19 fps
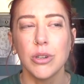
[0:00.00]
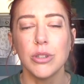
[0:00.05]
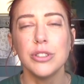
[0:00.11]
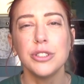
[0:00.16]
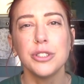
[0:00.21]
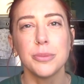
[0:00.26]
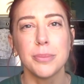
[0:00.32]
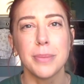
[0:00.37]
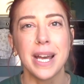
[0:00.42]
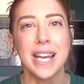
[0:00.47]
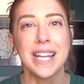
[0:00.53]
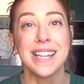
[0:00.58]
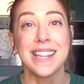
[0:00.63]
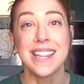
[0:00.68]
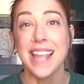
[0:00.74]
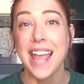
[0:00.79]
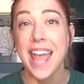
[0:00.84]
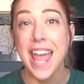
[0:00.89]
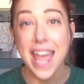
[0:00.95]

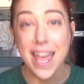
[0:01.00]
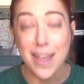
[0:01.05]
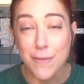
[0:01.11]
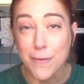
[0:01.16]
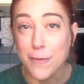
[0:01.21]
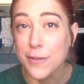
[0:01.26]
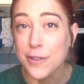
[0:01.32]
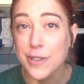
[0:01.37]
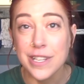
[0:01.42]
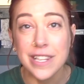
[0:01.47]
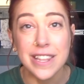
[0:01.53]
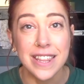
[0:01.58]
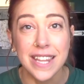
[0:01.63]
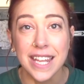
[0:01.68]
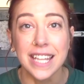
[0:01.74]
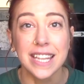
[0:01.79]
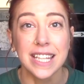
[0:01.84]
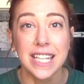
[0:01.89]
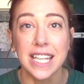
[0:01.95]
undermines
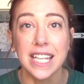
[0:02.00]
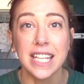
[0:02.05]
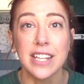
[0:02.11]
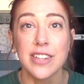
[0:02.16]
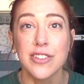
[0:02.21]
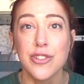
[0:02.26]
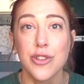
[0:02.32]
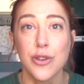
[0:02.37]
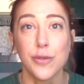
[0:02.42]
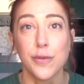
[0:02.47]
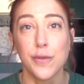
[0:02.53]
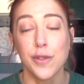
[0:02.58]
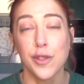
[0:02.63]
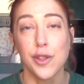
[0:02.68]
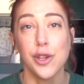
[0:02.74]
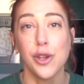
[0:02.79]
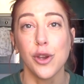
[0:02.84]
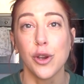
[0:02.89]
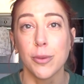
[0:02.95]
everything that he has done for
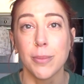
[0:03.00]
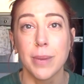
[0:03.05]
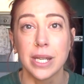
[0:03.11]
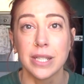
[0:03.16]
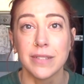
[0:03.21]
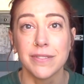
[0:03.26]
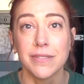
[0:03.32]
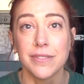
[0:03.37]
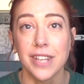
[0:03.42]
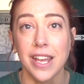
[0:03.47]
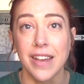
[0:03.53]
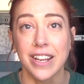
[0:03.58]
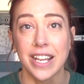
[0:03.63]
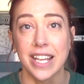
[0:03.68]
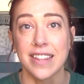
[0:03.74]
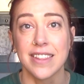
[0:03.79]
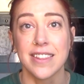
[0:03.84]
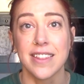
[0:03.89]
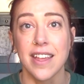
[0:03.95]
the young men of
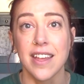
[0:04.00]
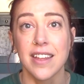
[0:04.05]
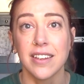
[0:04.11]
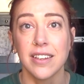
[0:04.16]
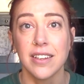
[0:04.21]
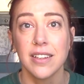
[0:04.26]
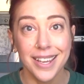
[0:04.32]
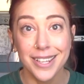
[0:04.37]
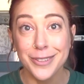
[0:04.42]
Dagestan